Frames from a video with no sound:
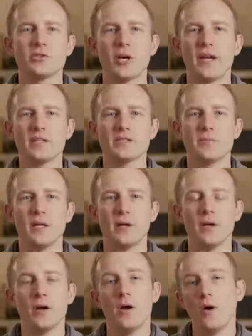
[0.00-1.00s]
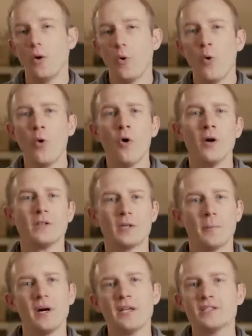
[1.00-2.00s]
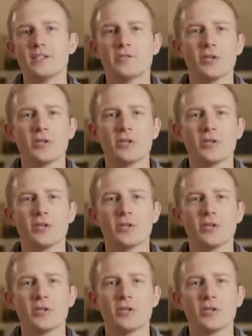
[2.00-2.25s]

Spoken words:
transmitter, or to place the